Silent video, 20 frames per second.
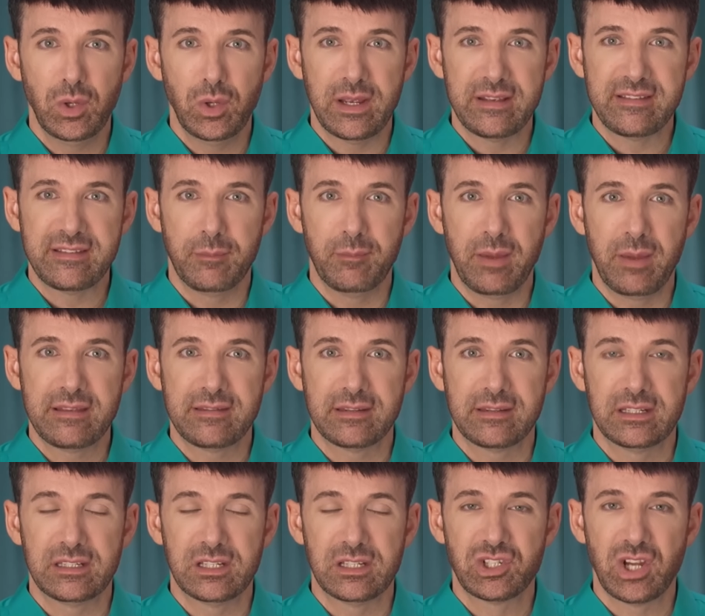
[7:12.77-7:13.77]
US
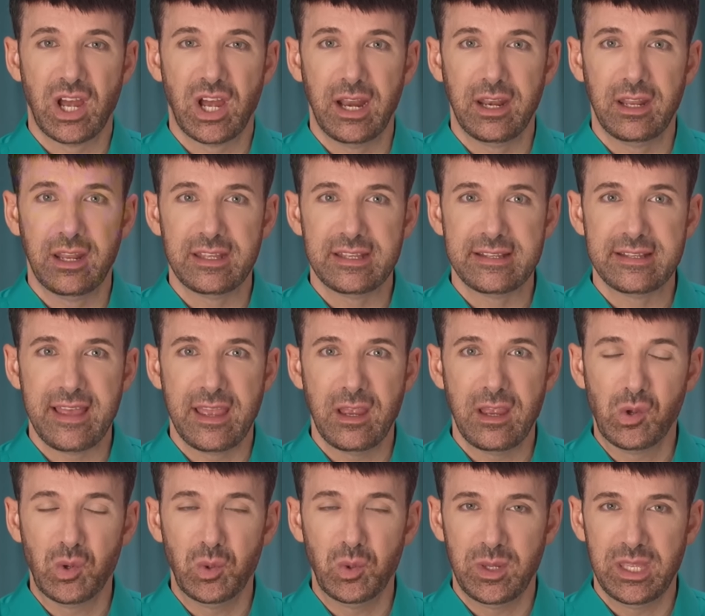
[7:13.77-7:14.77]
ambassador to China is
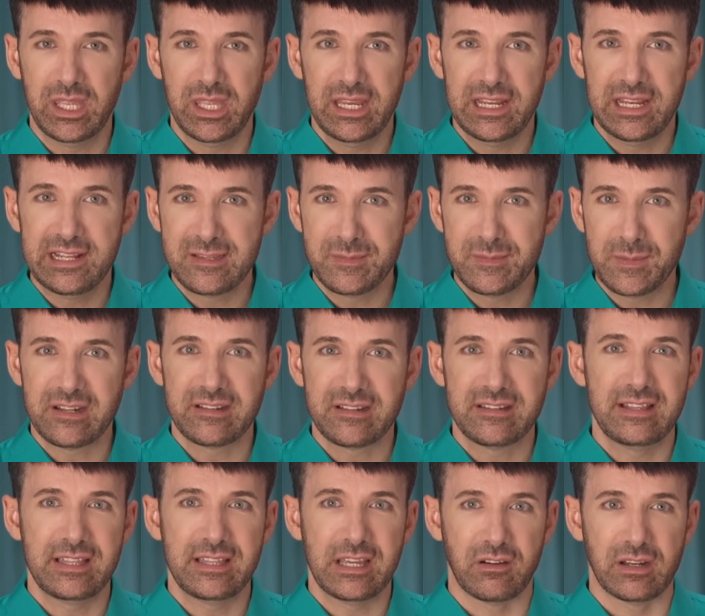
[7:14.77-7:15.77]
a kooky
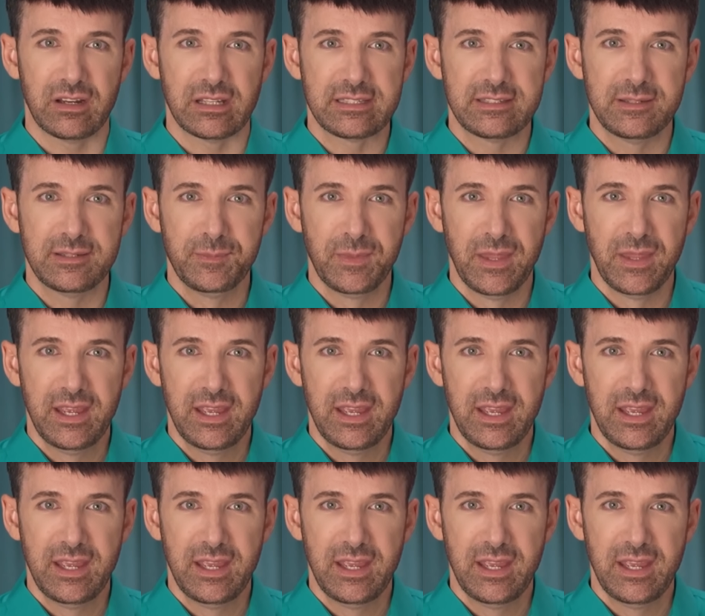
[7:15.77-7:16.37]
conspiracy theorist?